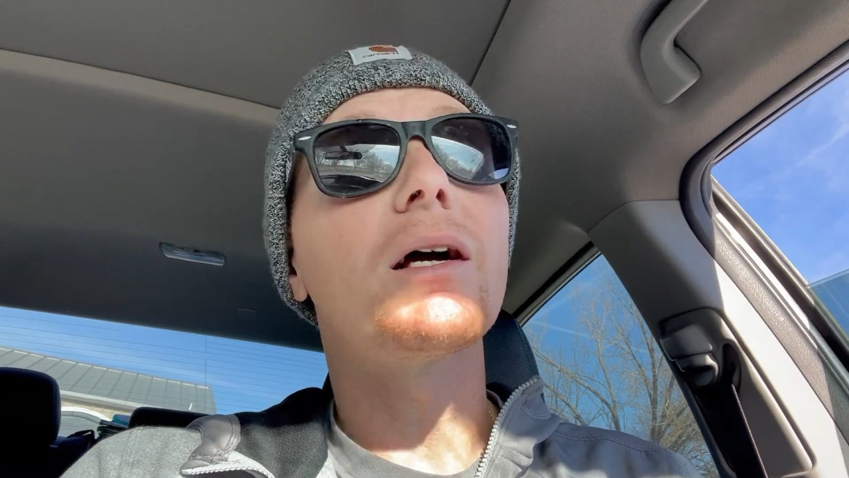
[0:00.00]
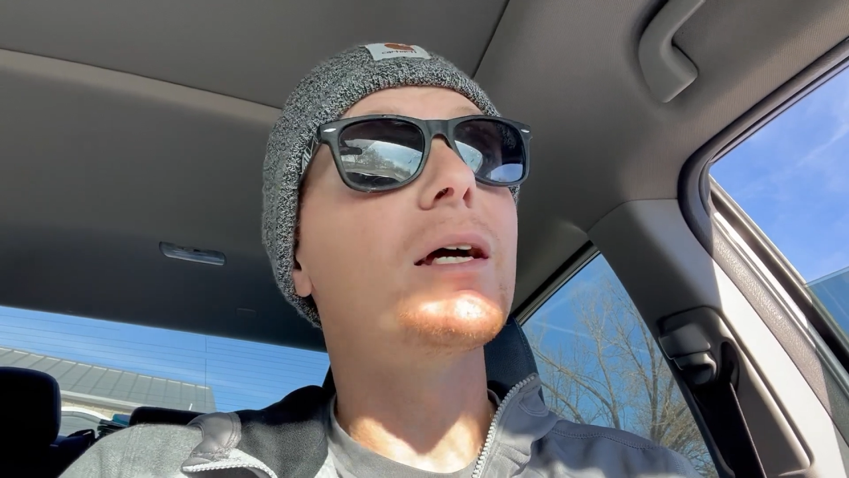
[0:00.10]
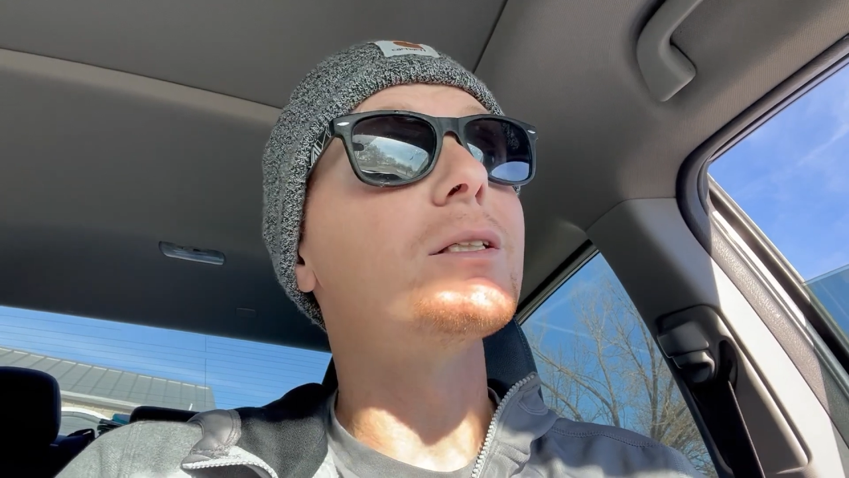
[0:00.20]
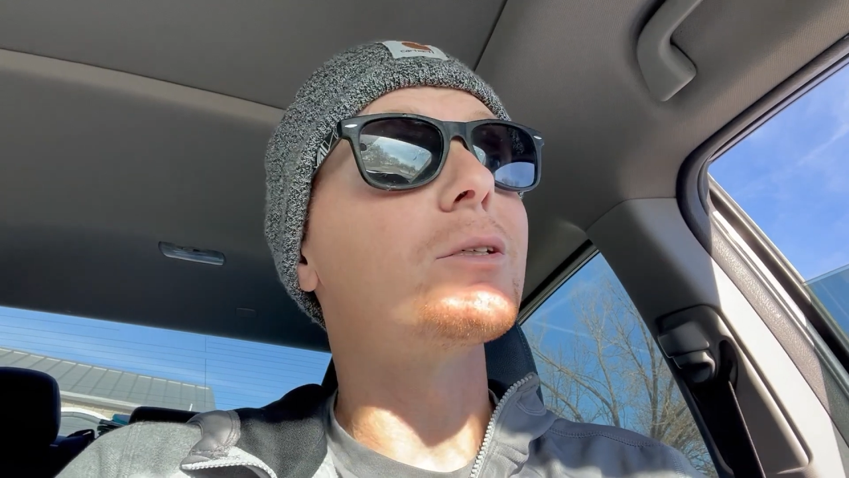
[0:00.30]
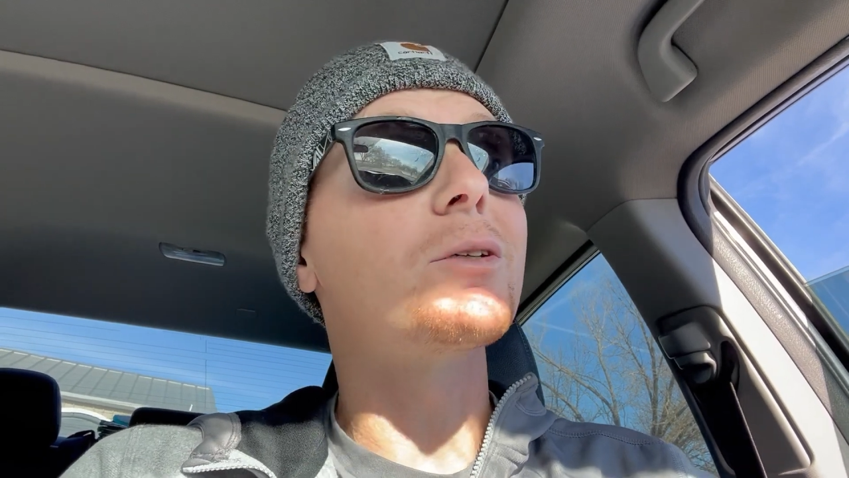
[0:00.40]

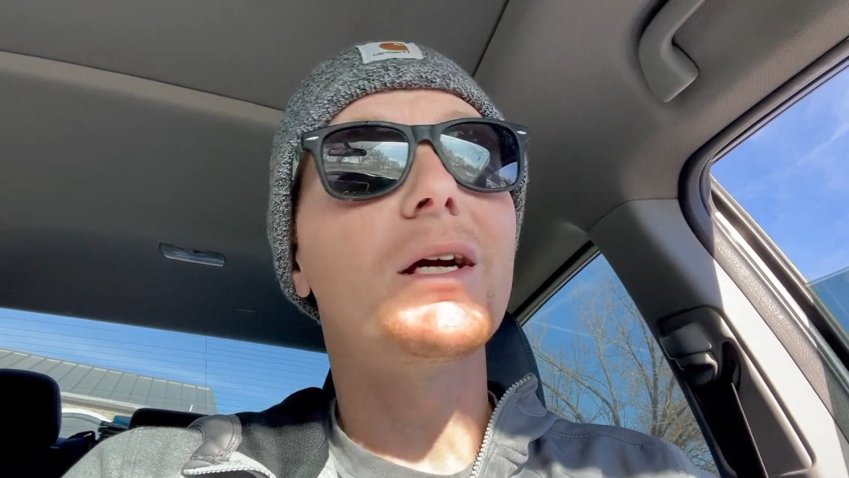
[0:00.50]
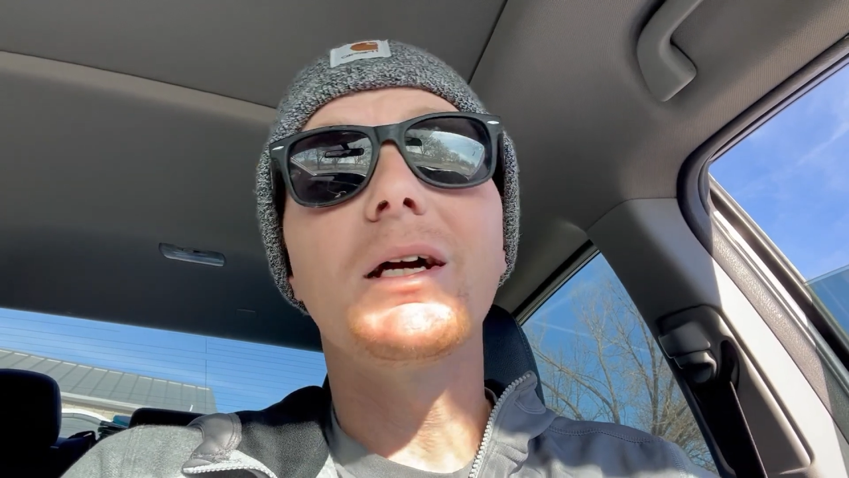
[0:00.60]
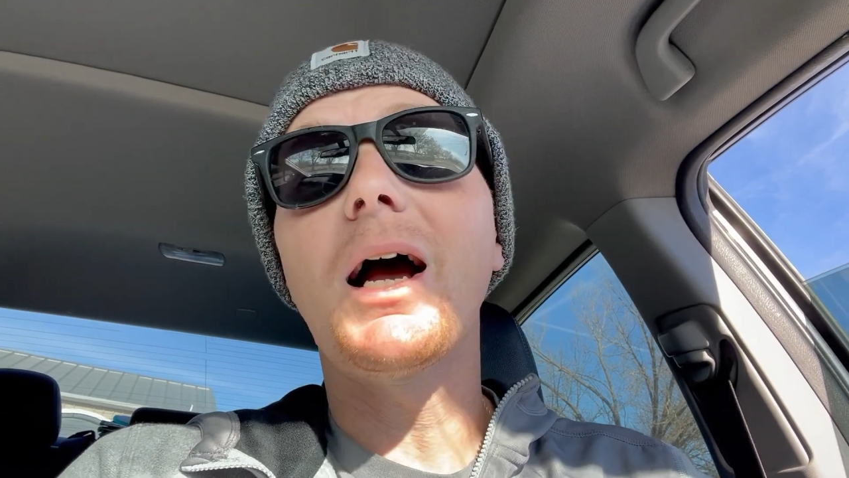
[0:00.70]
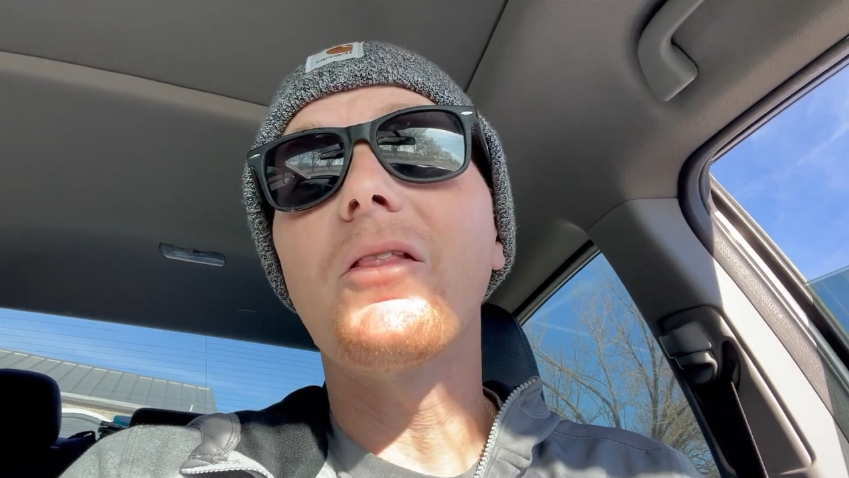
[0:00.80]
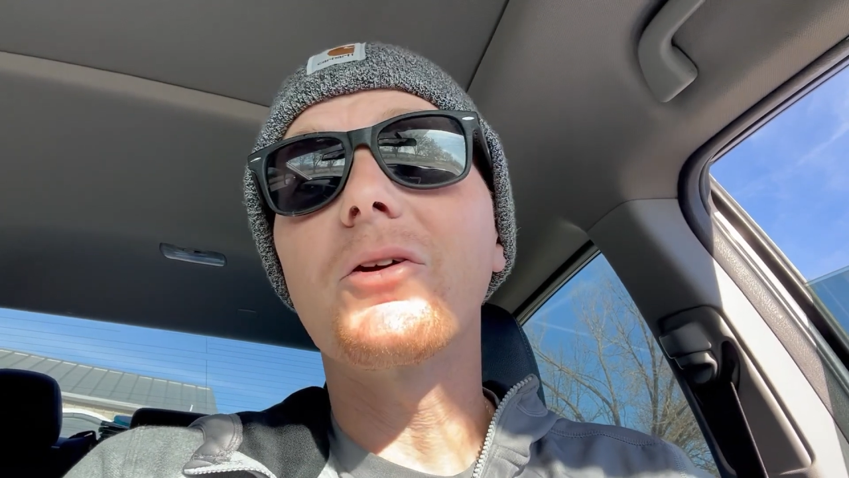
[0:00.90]
he's a great
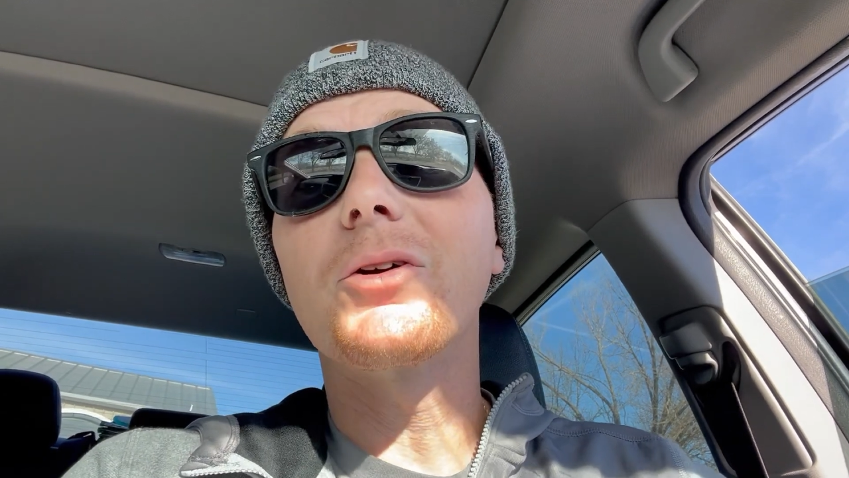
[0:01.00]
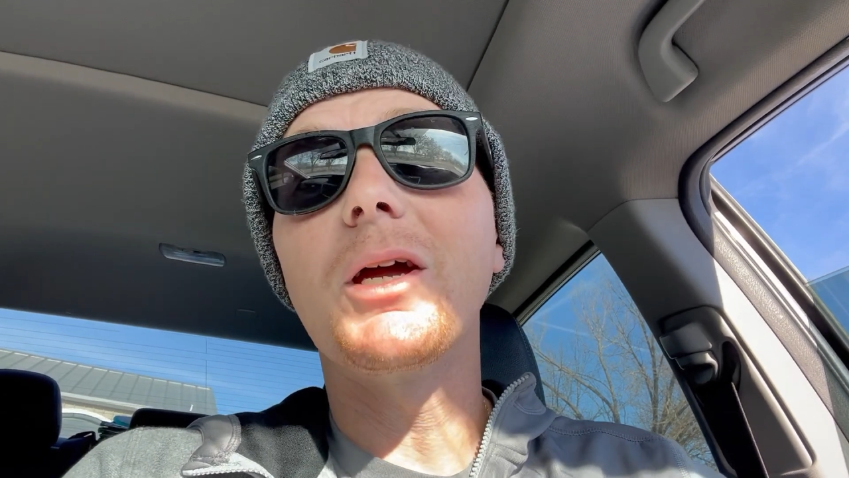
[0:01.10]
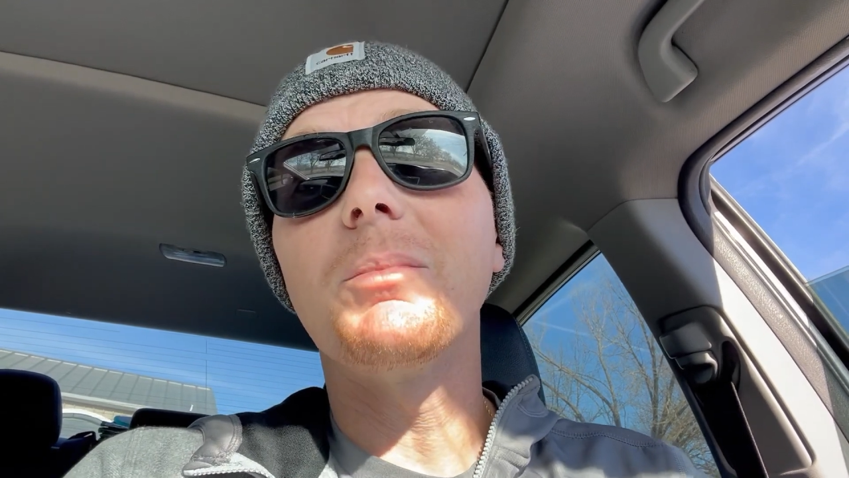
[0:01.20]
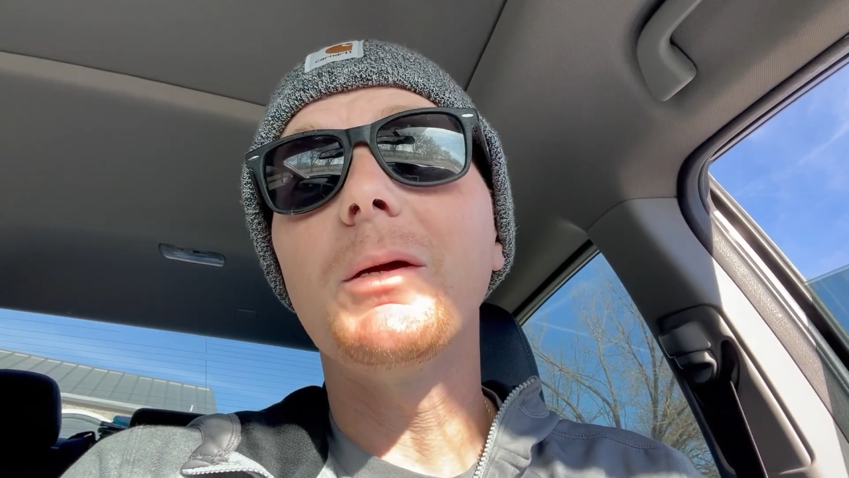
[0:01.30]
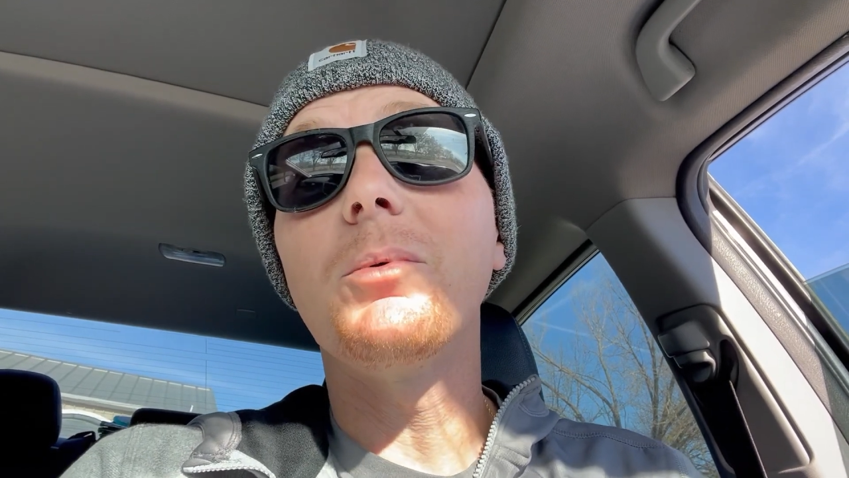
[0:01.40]
guy, they're
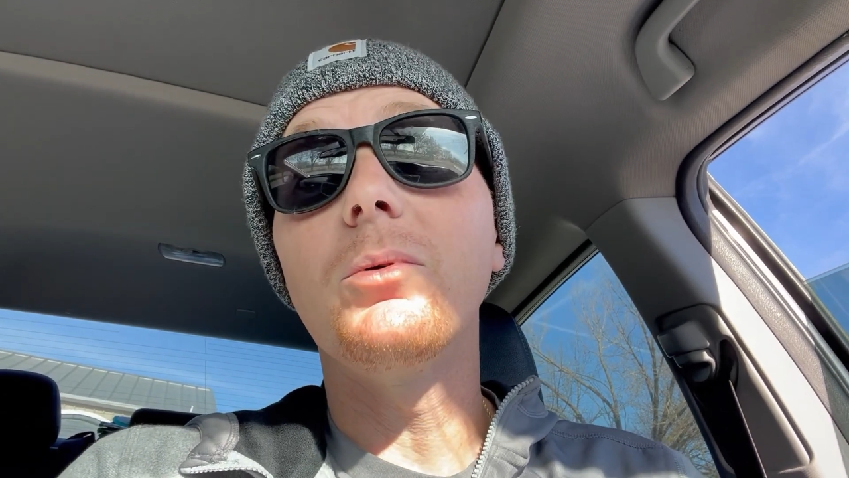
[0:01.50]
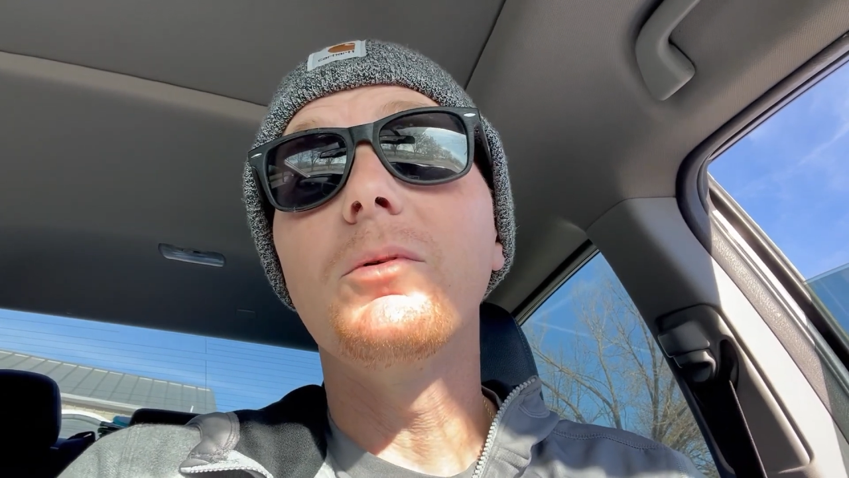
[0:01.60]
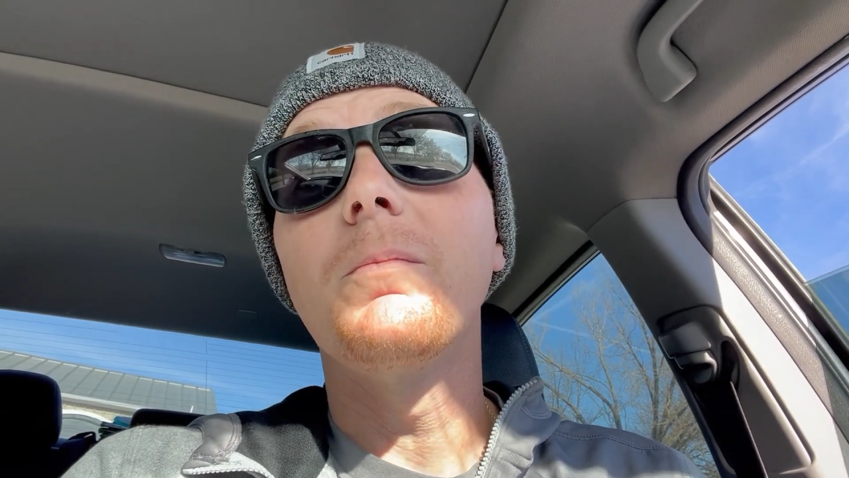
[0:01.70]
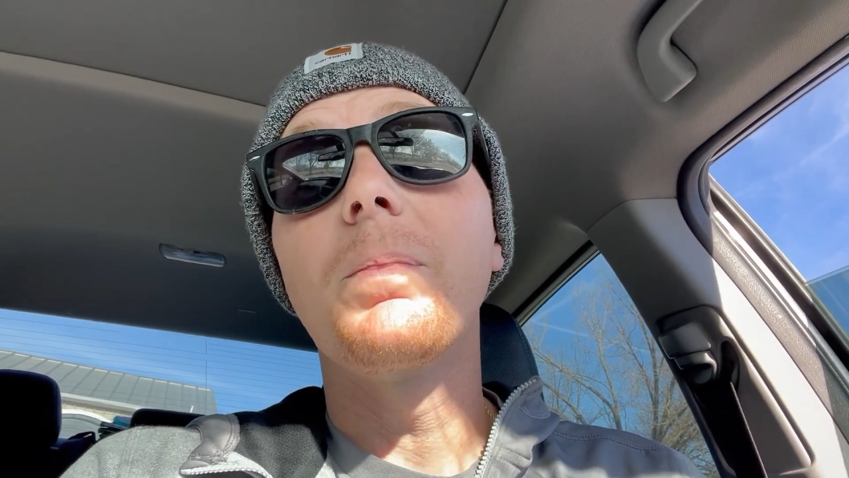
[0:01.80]
great people,